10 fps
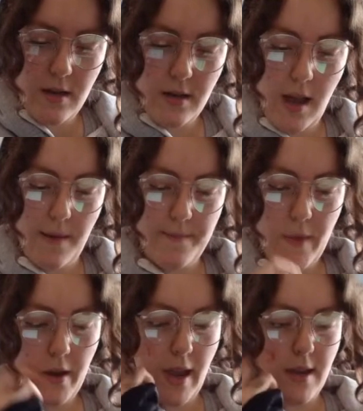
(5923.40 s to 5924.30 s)
Yeah,
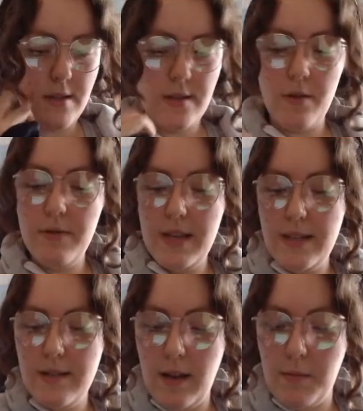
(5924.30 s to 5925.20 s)
okay, so this
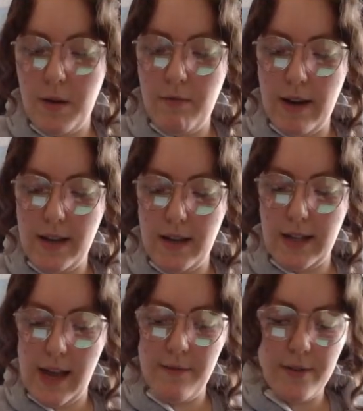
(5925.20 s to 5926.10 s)
is like my regular
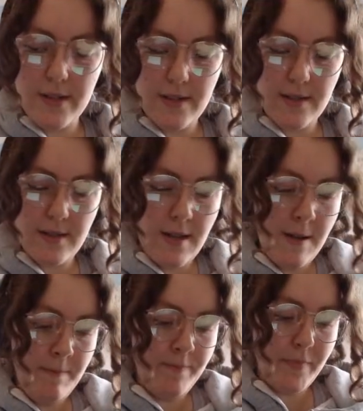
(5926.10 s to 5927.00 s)
canvas.
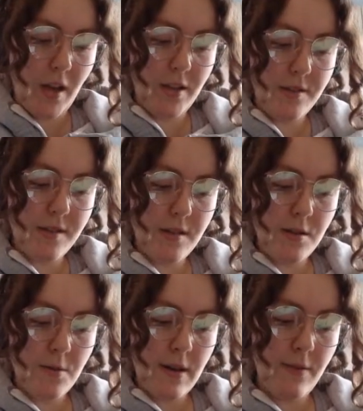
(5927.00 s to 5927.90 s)
I used to do
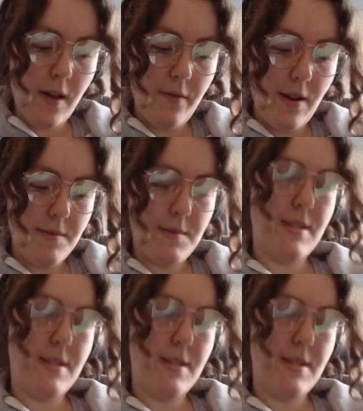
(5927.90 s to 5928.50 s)
25 frames per